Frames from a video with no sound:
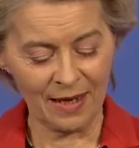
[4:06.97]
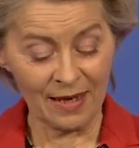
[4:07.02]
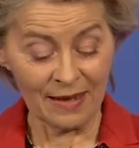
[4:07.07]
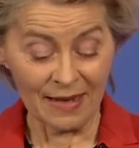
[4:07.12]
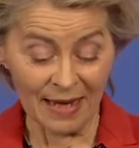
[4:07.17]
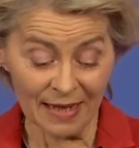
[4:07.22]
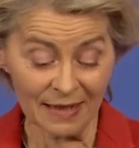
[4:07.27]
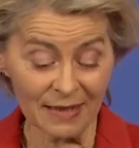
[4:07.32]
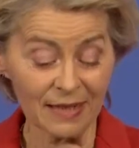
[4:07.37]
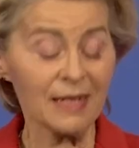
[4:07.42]

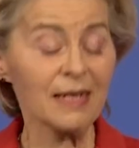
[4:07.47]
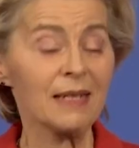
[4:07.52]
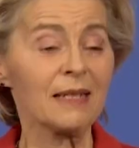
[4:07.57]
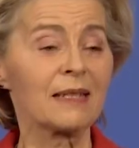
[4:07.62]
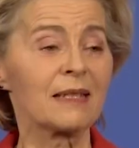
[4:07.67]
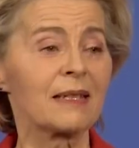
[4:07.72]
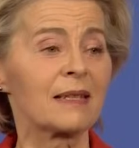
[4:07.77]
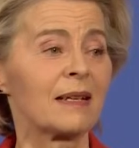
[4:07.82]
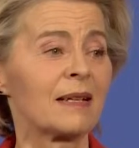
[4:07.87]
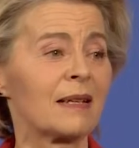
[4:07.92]
That
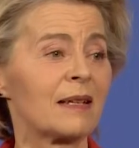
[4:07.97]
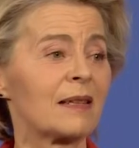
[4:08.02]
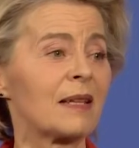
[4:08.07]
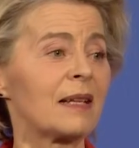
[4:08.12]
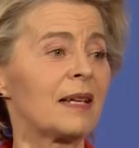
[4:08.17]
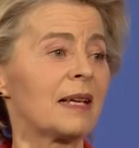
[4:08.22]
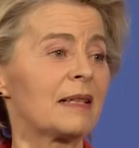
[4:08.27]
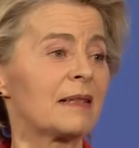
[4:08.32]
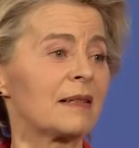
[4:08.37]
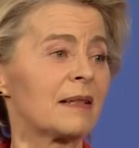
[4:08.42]
is the
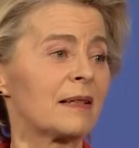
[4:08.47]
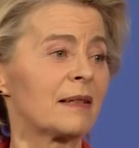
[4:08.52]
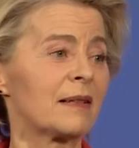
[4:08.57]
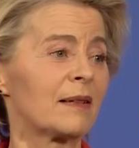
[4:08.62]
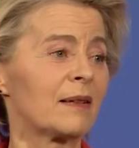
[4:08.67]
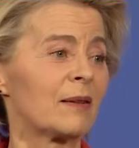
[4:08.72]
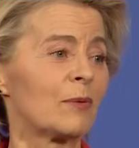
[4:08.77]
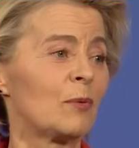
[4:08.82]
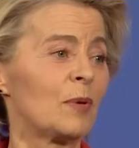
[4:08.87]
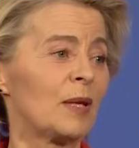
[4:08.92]

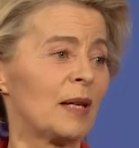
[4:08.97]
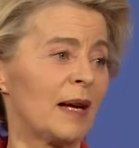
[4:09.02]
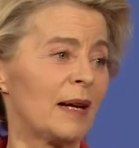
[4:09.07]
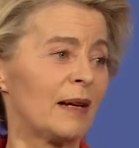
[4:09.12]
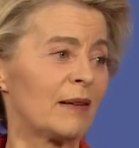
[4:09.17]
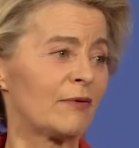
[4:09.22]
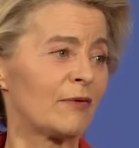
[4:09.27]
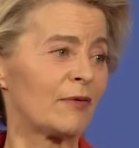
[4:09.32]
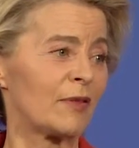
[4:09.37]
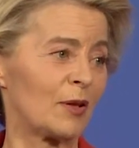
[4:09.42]
lesson we
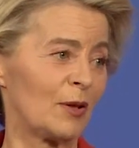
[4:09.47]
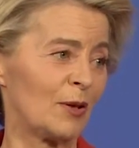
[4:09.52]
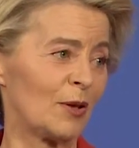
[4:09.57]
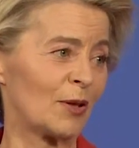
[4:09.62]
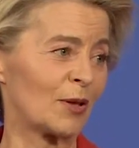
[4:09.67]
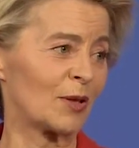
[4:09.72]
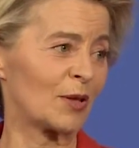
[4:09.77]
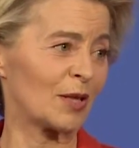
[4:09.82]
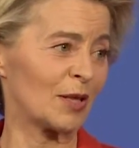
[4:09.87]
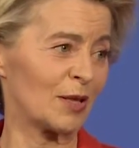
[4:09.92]
have
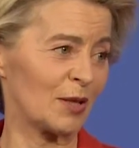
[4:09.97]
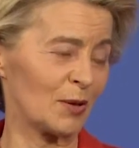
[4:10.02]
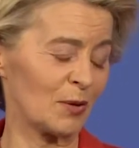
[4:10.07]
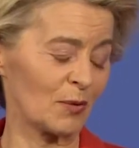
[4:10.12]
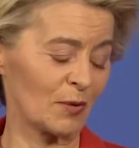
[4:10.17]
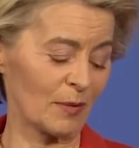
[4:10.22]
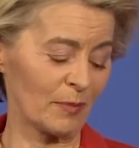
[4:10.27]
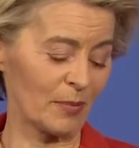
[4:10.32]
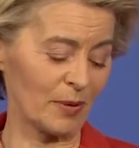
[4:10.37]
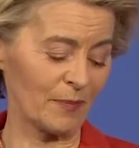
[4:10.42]
learned in
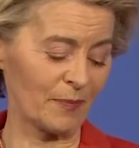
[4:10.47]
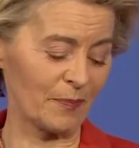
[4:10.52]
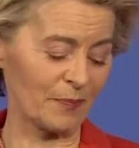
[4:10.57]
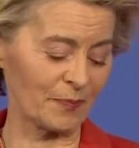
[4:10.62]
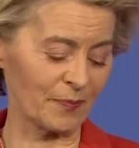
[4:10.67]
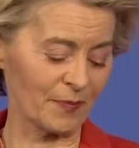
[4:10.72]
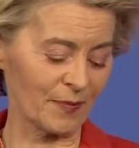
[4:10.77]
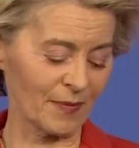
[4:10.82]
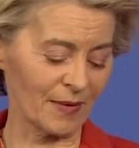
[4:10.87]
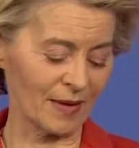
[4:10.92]
Europe.
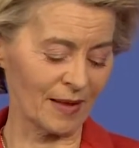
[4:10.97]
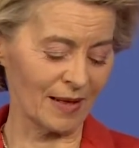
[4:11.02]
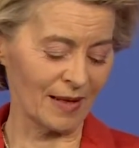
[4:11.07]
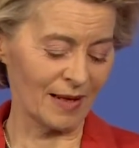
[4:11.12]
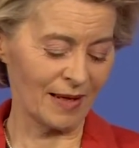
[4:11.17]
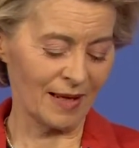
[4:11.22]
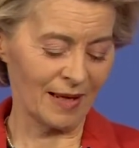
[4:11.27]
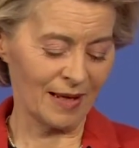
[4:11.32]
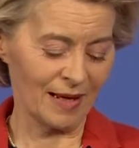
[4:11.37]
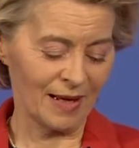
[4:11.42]

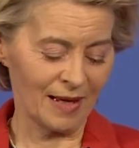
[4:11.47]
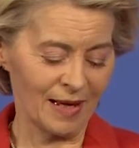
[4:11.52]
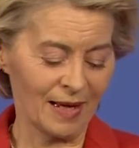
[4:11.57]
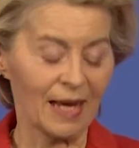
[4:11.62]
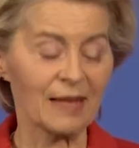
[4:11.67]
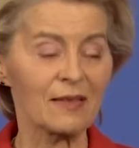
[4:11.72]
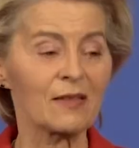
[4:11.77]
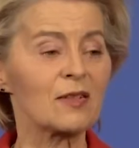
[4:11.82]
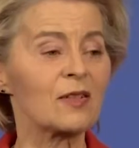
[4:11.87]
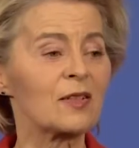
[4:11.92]

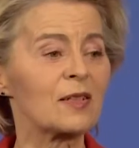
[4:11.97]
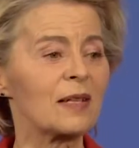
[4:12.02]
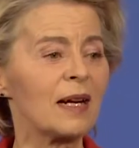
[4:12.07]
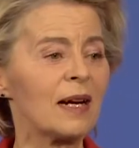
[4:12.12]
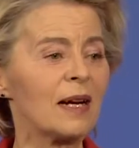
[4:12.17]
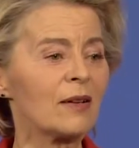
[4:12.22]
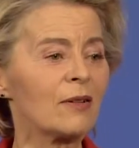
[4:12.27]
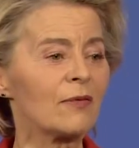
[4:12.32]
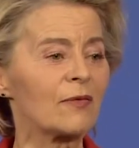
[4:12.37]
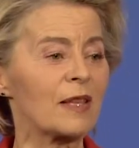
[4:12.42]
At the
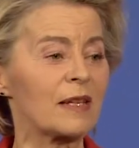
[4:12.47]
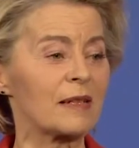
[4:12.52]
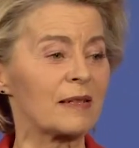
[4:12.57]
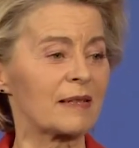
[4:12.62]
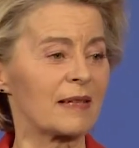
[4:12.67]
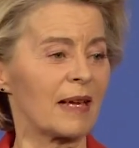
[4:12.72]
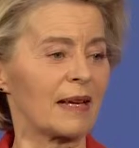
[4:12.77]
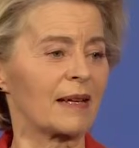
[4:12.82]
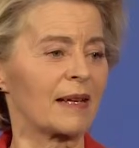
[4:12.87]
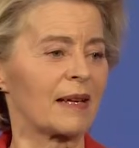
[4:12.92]
start of
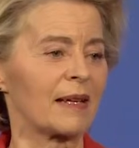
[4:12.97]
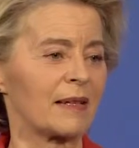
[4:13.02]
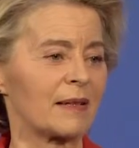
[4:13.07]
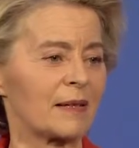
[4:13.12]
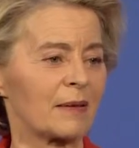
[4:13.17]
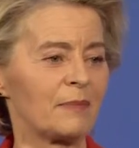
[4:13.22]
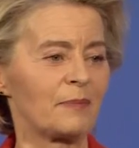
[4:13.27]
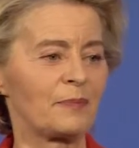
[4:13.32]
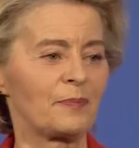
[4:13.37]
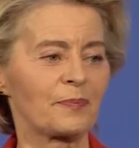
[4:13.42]
this decade,
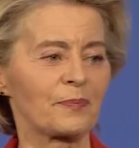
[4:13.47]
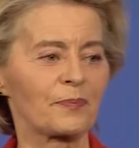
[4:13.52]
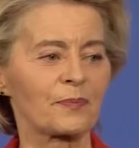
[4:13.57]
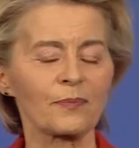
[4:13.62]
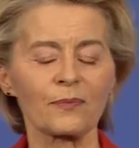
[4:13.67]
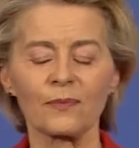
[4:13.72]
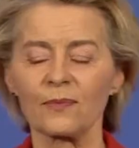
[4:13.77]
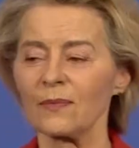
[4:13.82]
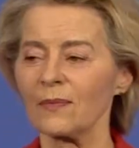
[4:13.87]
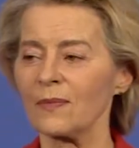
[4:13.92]

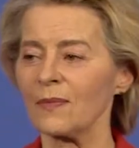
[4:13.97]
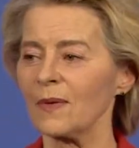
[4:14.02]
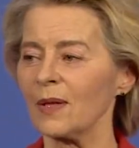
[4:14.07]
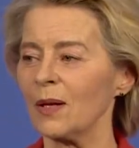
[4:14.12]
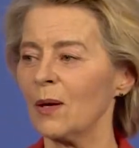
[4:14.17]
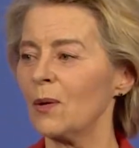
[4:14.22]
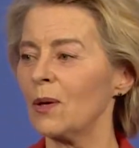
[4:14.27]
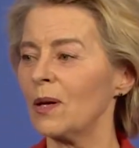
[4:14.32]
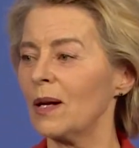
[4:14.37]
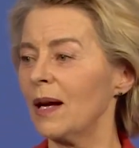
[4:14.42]

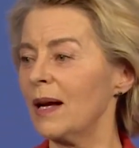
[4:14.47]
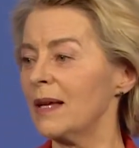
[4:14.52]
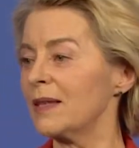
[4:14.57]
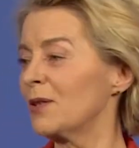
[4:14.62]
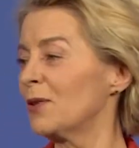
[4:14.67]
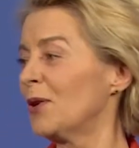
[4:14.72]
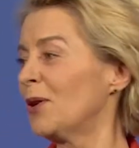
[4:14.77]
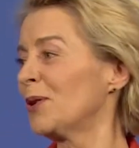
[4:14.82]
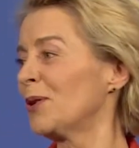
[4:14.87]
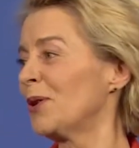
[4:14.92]
as
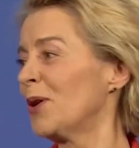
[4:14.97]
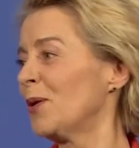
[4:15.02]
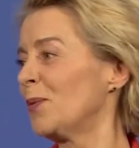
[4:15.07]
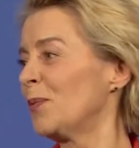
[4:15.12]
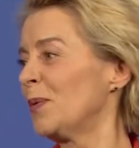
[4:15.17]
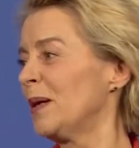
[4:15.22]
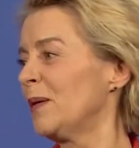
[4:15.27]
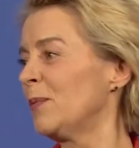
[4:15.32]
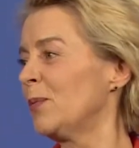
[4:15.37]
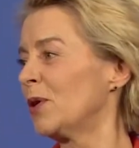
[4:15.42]
you all know,
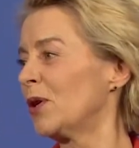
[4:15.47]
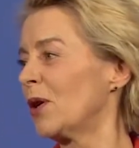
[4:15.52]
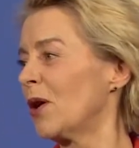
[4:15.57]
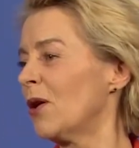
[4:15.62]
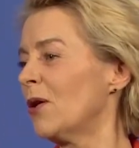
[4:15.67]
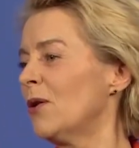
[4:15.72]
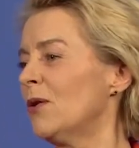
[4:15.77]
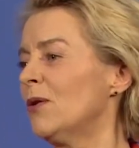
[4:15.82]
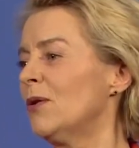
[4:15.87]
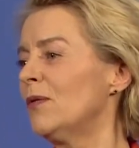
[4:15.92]
we were
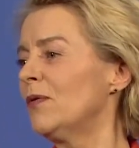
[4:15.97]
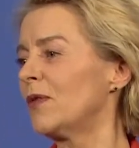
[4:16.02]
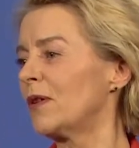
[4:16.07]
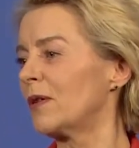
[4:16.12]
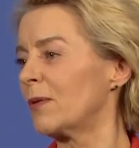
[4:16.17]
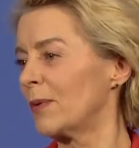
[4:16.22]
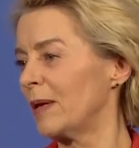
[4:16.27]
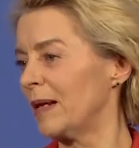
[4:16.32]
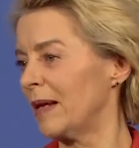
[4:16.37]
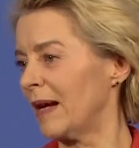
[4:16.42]

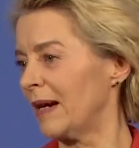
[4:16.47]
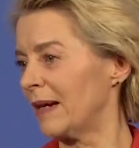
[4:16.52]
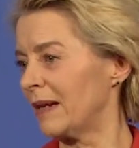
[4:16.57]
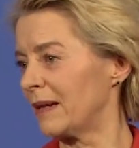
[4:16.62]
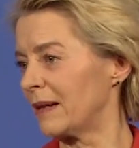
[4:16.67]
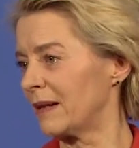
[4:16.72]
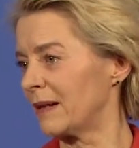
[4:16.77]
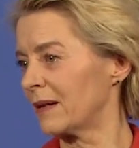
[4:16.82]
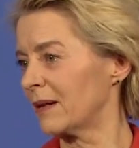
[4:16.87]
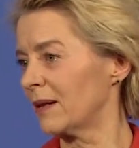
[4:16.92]

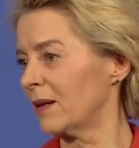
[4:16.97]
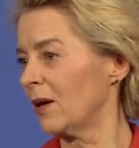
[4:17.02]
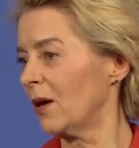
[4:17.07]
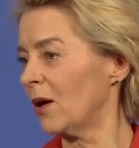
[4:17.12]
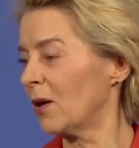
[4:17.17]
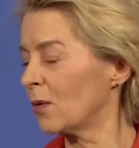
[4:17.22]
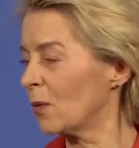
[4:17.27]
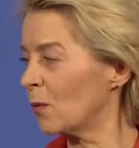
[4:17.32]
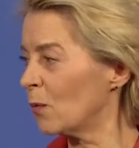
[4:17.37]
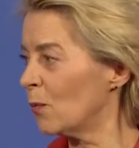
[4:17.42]
over-reliant
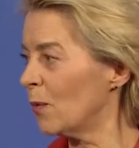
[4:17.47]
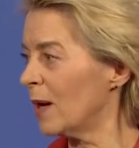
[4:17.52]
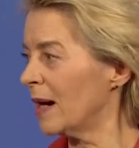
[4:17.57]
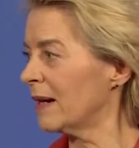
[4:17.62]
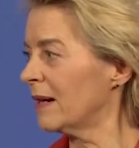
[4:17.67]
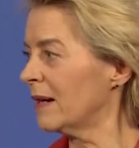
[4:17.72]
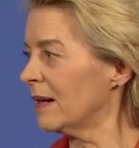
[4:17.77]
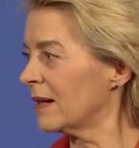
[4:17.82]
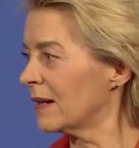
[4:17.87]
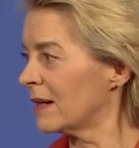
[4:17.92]
on
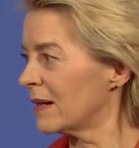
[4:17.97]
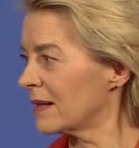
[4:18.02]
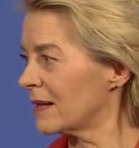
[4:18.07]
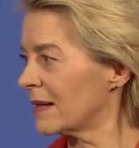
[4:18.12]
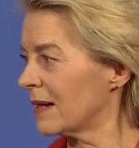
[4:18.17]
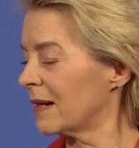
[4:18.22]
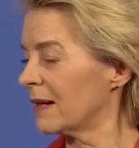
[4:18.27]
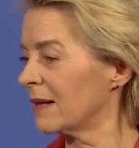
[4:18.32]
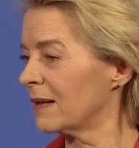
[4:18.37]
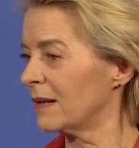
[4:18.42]
one
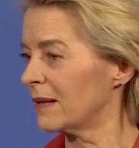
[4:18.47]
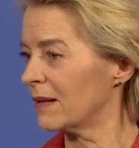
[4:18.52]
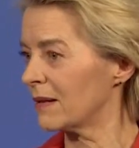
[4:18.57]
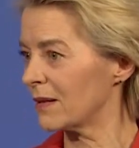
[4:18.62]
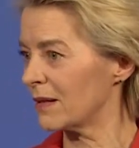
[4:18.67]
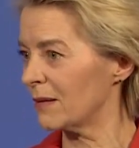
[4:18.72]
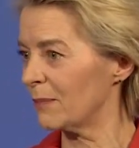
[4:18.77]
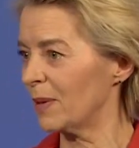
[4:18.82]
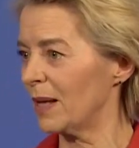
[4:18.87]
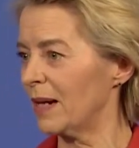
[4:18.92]
single
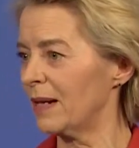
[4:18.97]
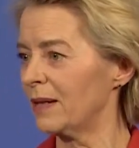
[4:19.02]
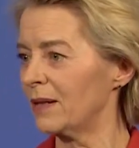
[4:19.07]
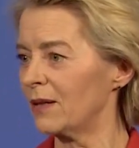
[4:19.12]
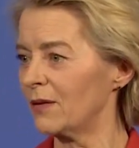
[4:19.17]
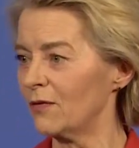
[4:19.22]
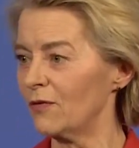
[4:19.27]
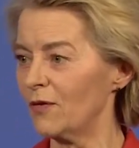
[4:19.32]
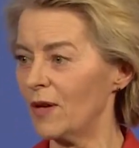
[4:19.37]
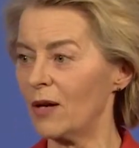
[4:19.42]

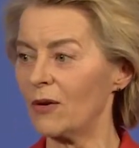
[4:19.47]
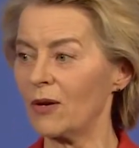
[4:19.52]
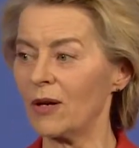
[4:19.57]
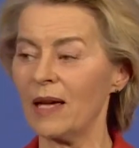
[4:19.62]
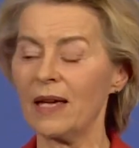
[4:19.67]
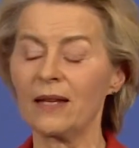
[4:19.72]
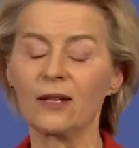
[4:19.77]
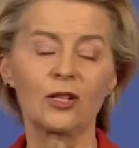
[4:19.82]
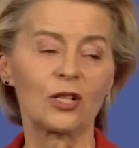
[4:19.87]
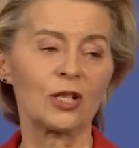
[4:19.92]
supplier for our
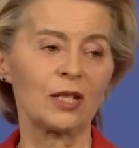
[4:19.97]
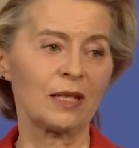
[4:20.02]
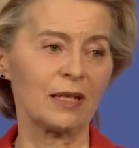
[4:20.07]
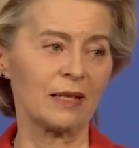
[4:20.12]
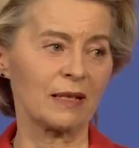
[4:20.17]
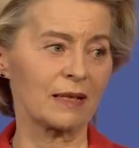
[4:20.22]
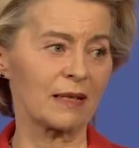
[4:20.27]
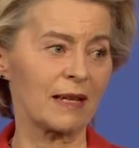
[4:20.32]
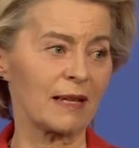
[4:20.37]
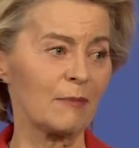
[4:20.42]
energy
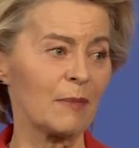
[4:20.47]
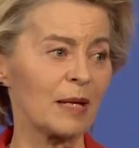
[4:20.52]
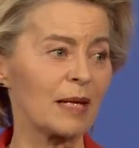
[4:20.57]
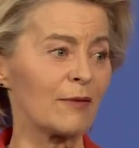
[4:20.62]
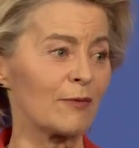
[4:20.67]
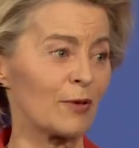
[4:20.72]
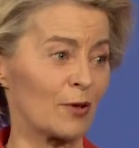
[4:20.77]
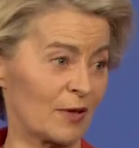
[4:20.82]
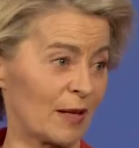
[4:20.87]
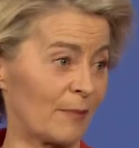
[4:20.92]
needs. Let me
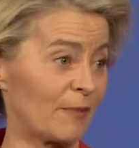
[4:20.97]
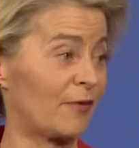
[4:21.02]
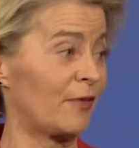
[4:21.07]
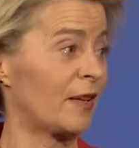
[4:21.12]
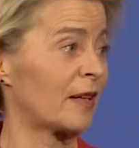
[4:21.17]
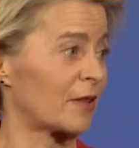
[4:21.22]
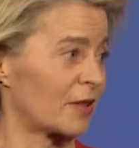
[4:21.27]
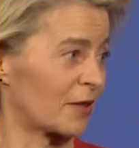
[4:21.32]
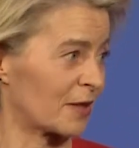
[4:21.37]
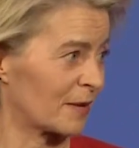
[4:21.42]
give you some
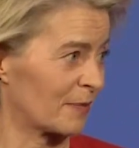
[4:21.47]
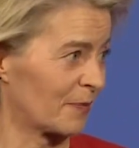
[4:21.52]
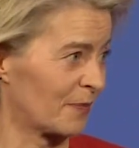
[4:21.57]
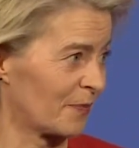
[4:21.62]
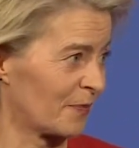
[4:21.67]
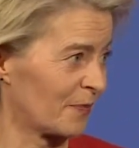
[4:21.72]
figures.